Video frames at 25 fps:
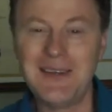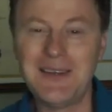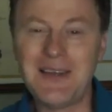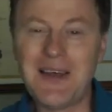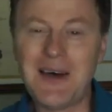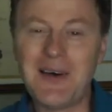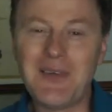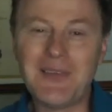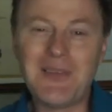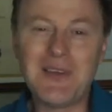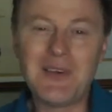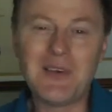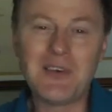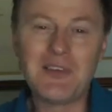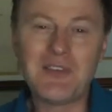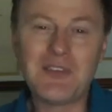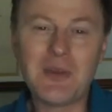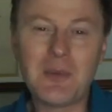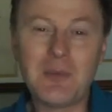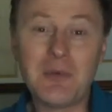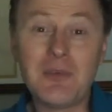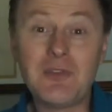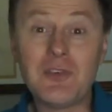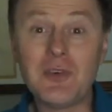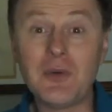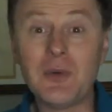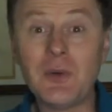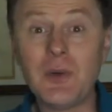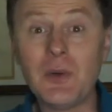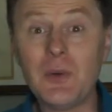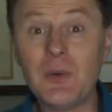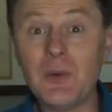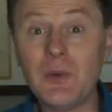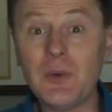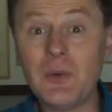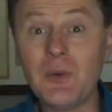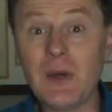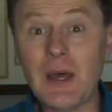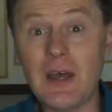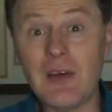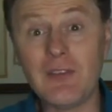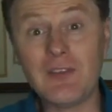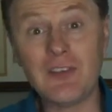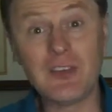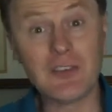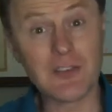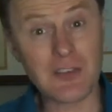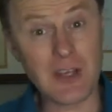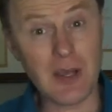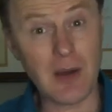Now, there are some of you who
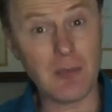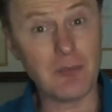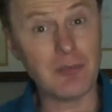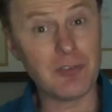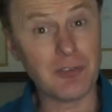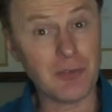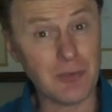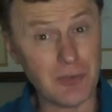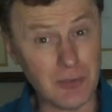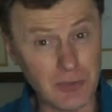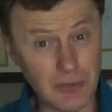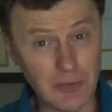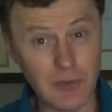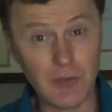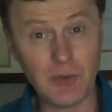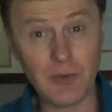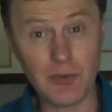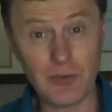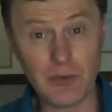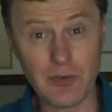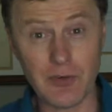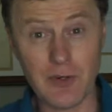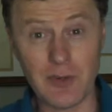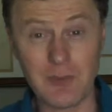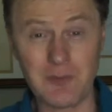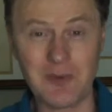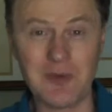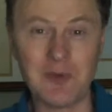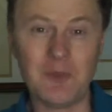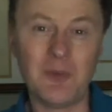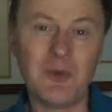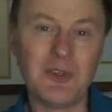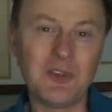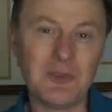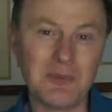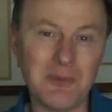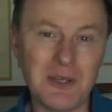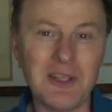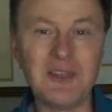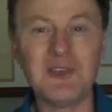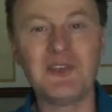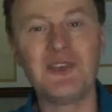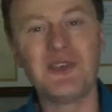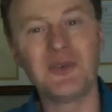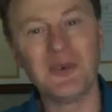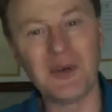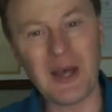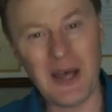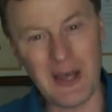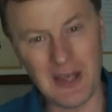have just come for an acute treatment, which
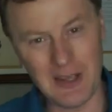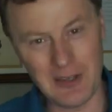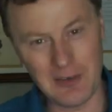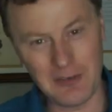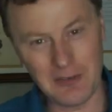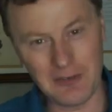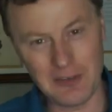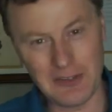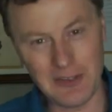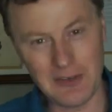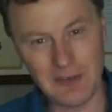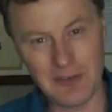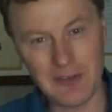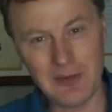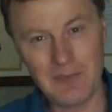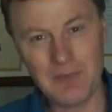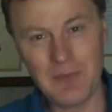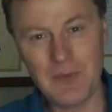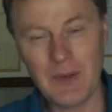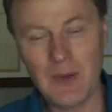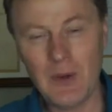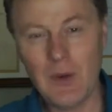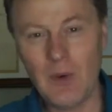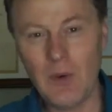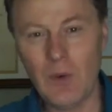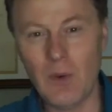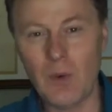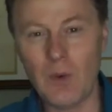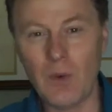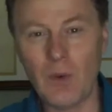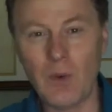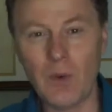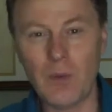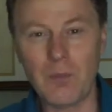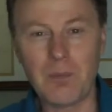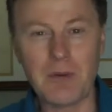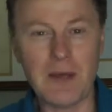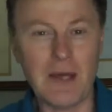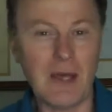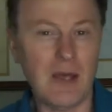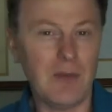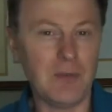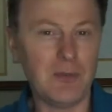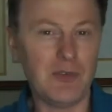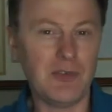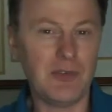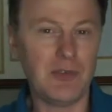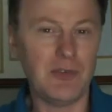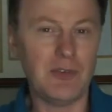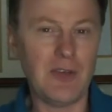means you're hay fever, or
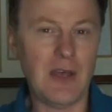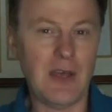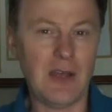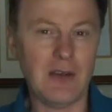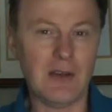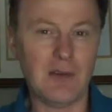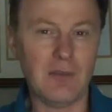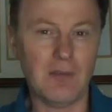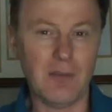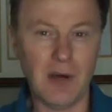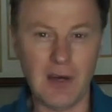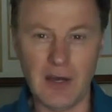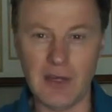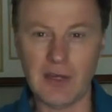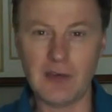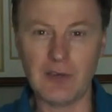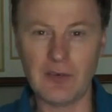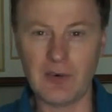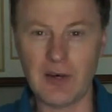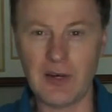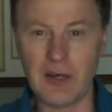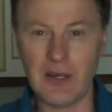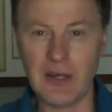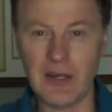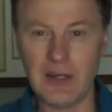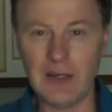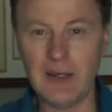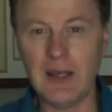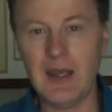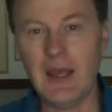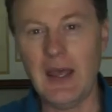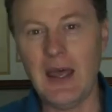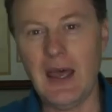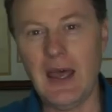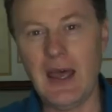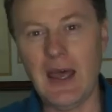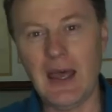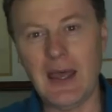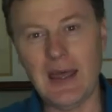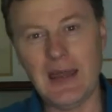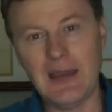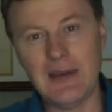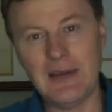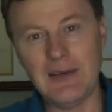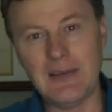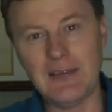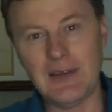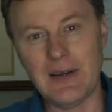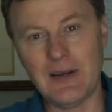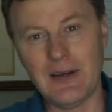perhaps you've had a migraine
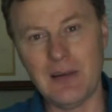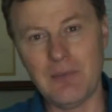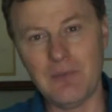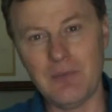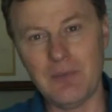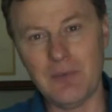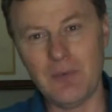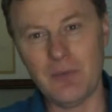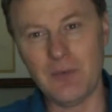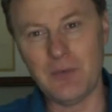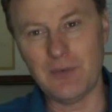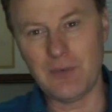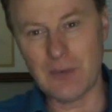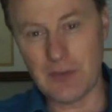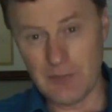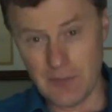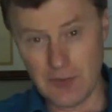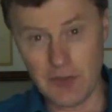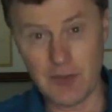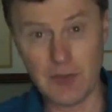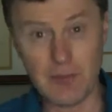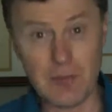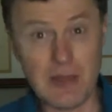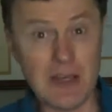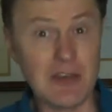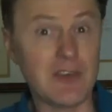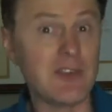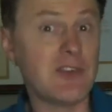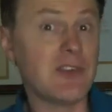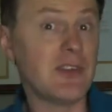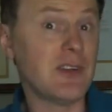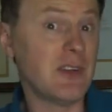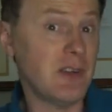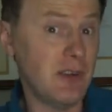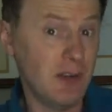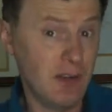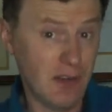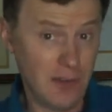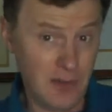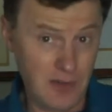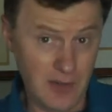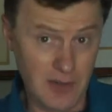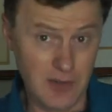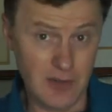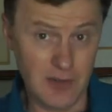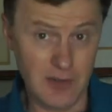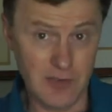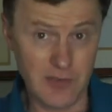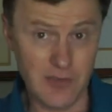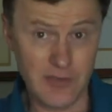and we've given you medicine
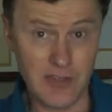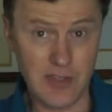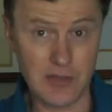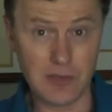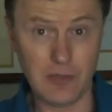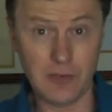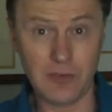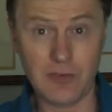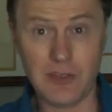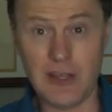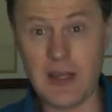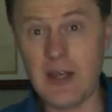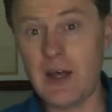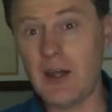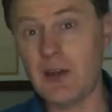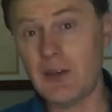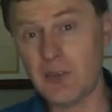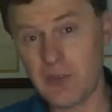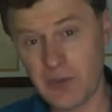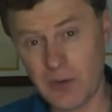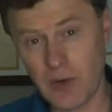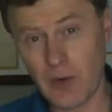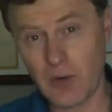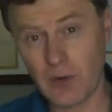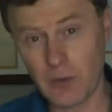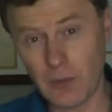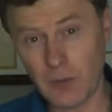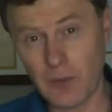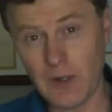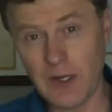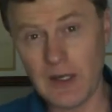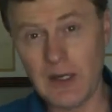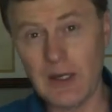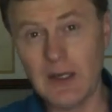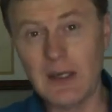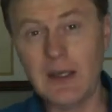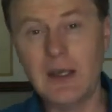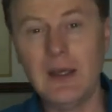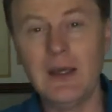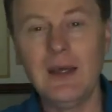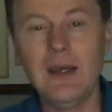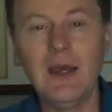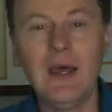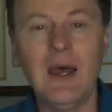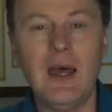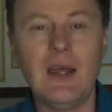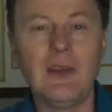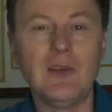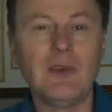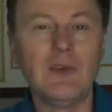and it's settled down, it's gone away,
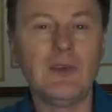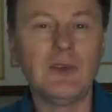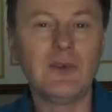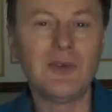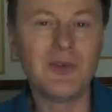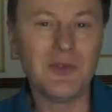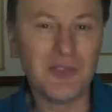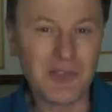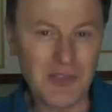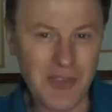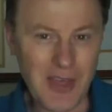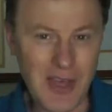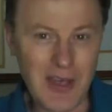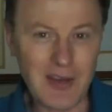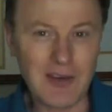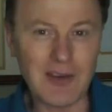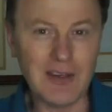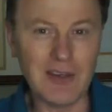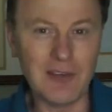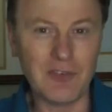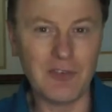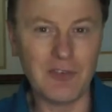and you use that